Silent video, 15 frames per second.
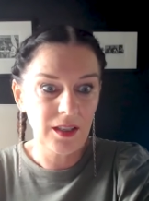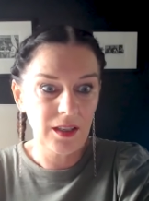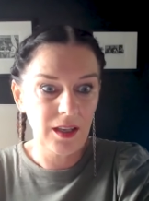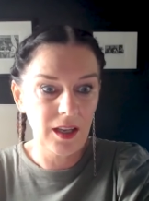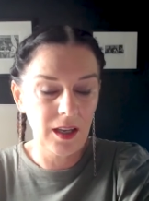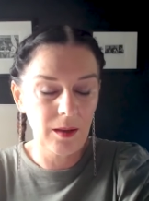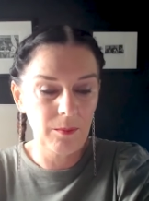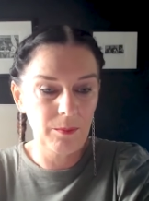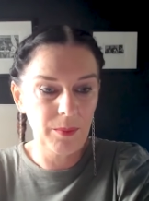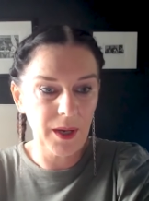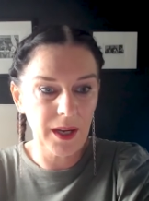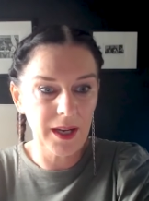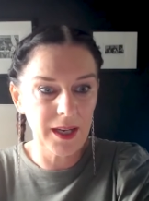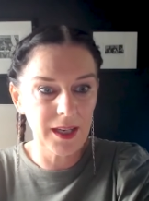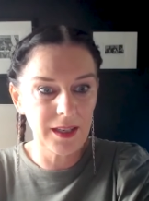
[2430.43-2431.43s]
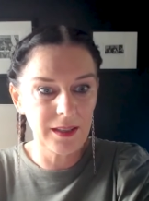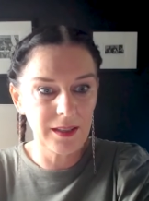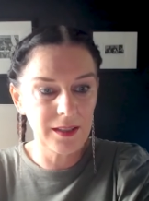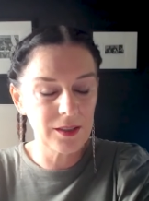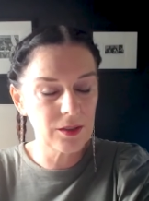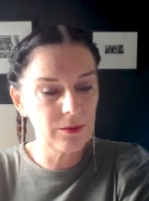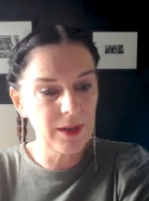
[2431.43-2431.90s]
and um, by
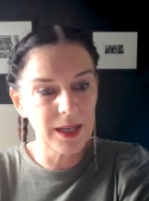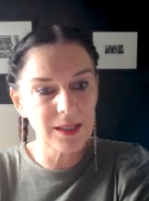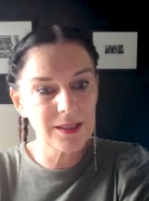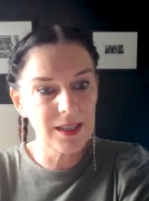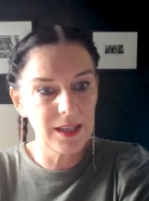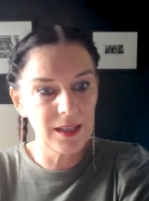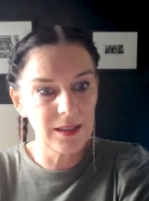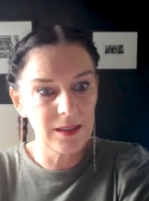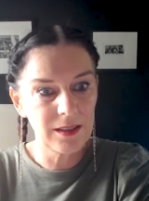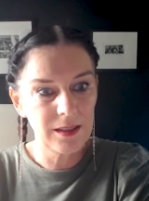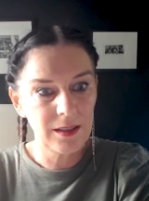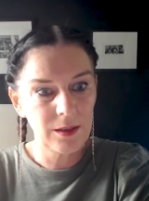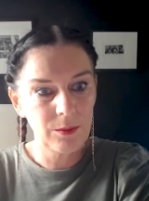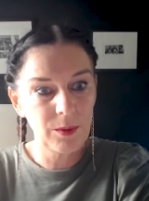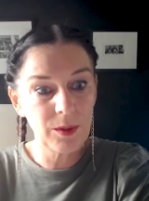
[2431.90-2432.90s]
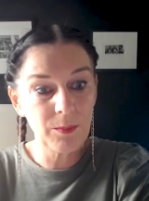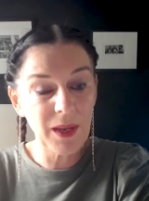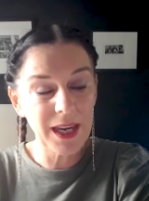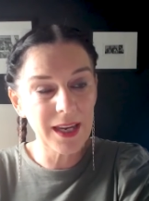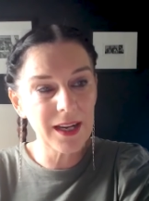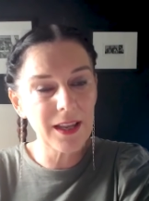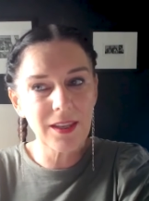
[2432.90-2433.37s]
interacting with
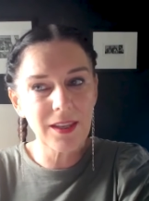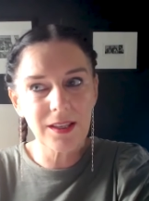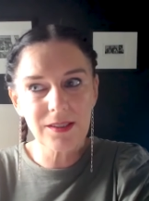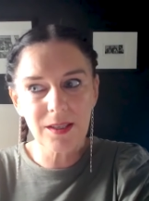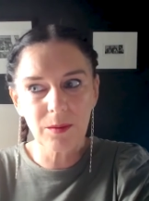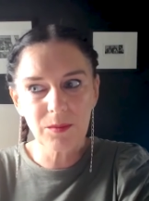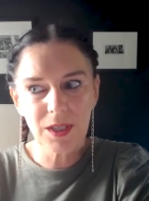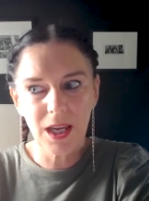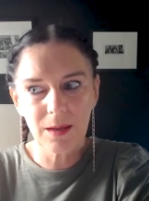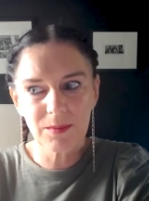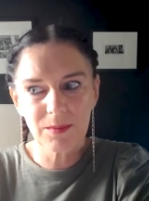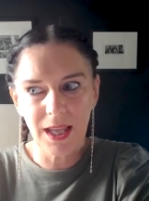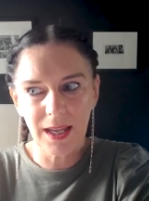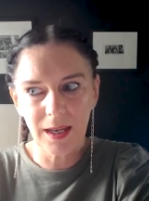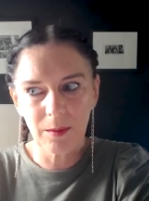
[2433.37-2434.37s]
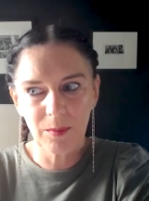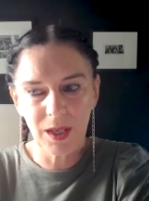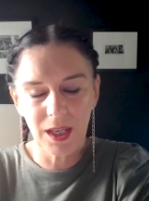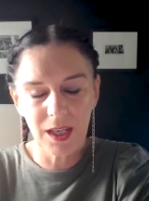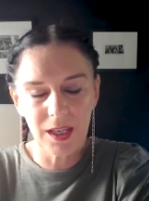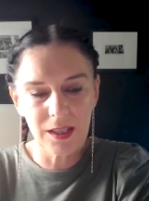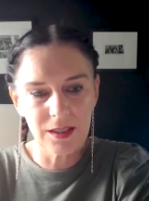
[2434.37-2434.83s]
me. And I think sometimes that can be
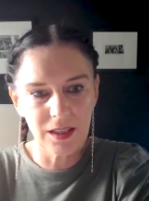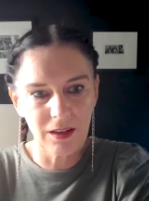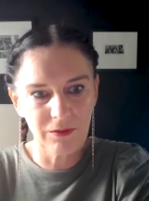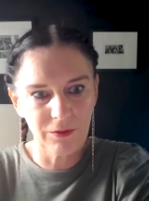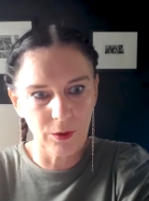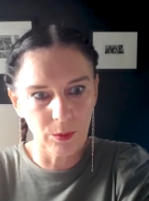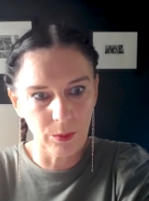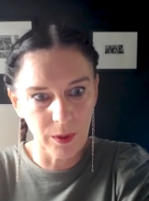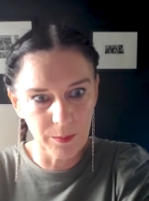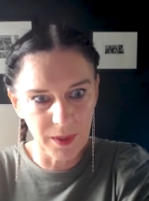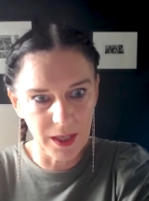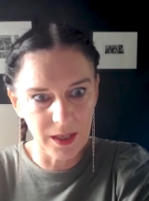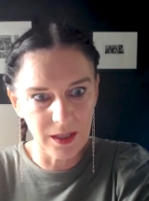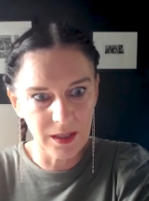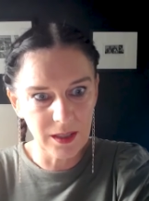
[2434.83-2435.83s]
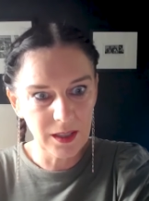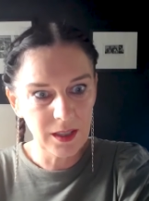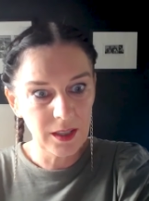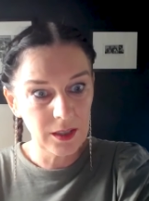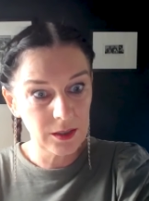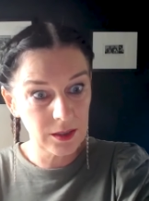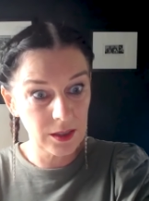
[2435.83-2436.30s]
easier for women
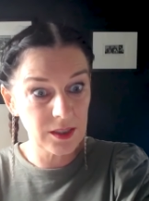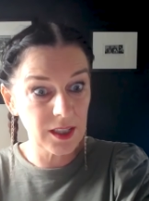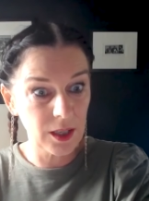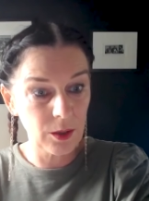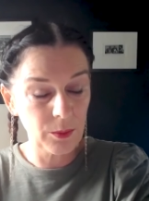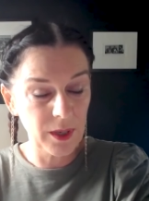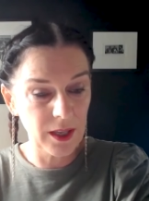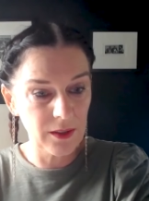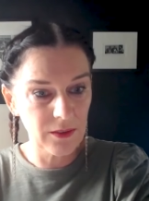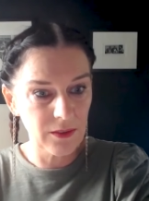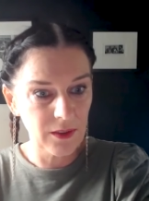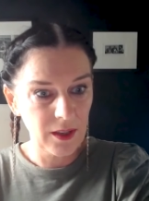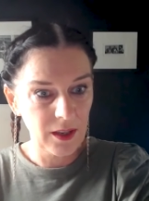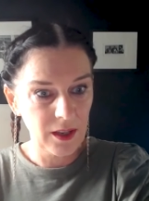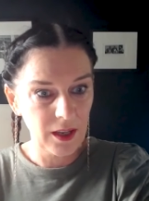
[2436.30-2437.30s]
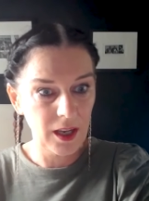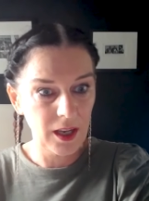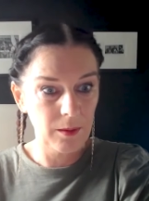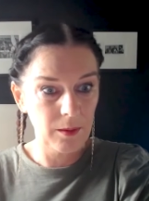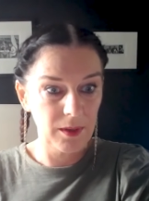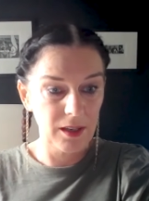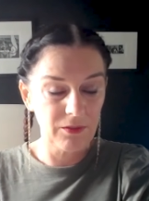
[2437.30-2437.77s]
to deal with
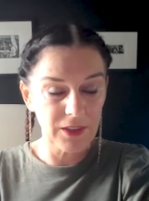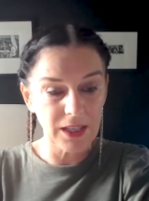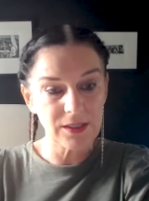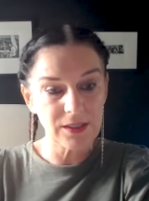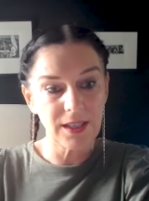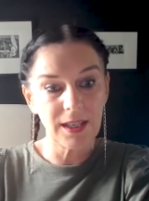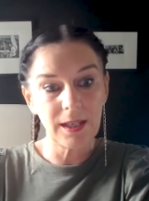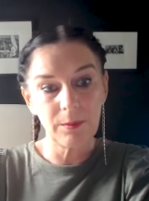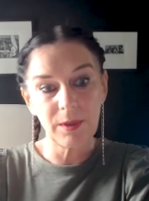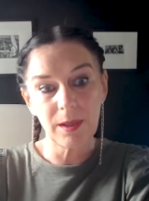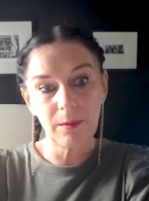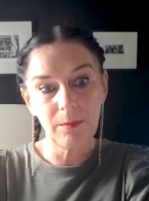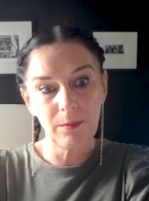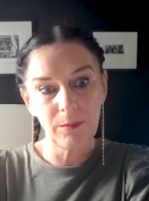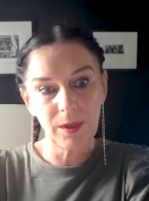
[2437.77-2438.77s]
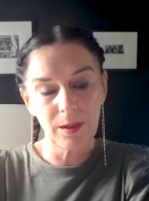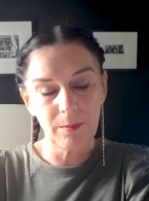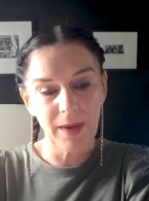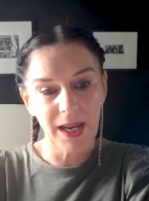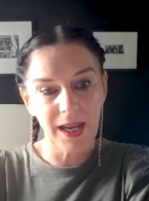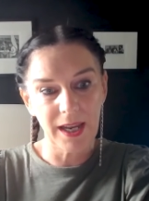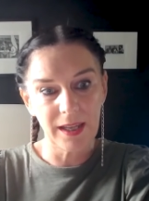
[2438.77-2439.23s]
um, if they're dealing with a, with a
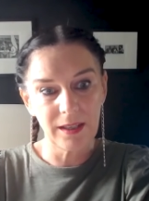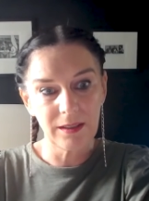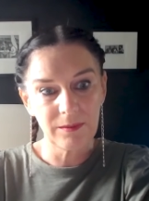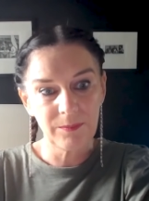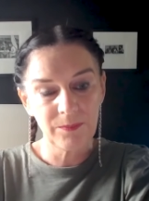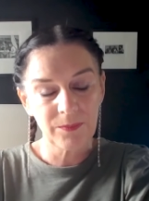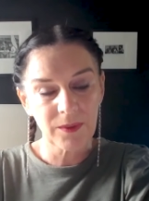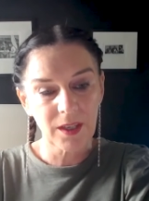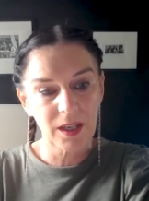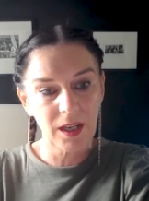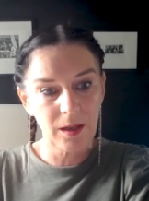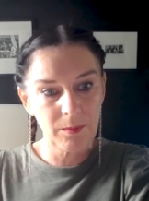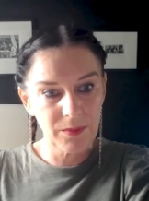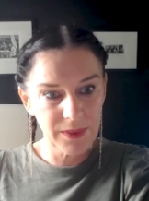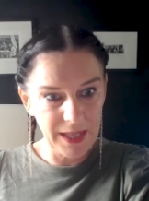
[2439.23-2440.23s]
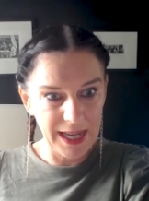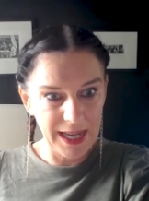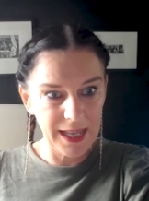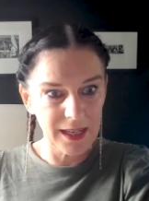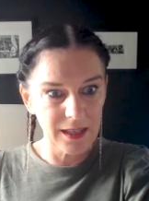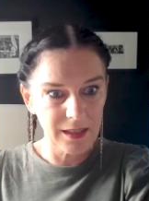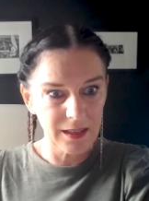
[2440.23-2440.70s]
man um,
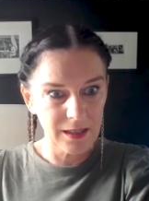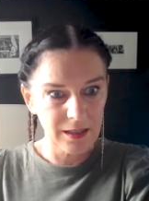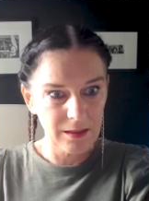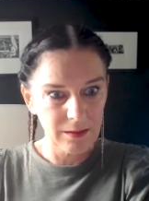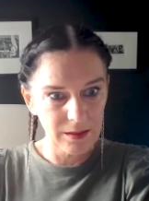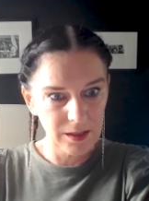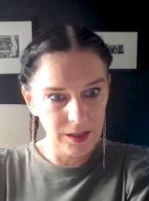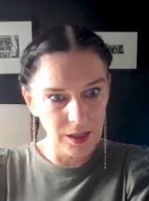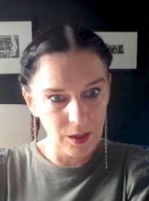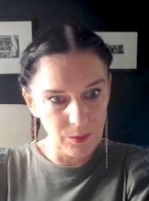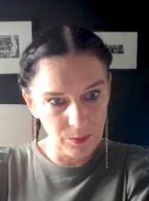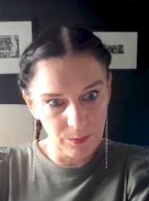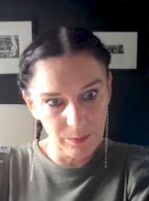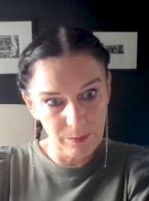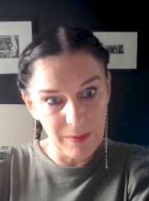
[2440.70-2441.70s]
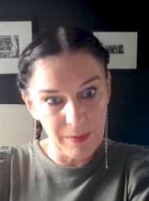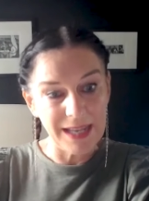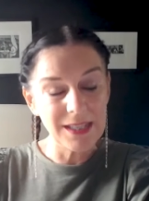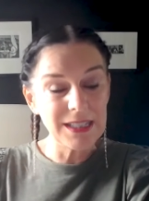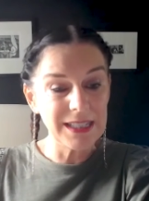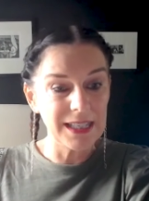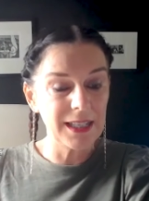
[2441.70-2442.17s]
than, you know,
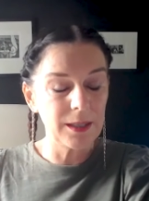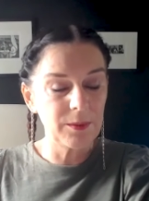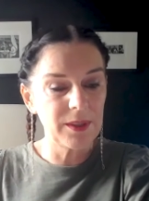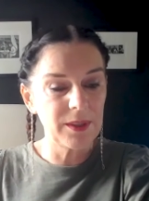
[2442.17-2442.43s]
men dealing with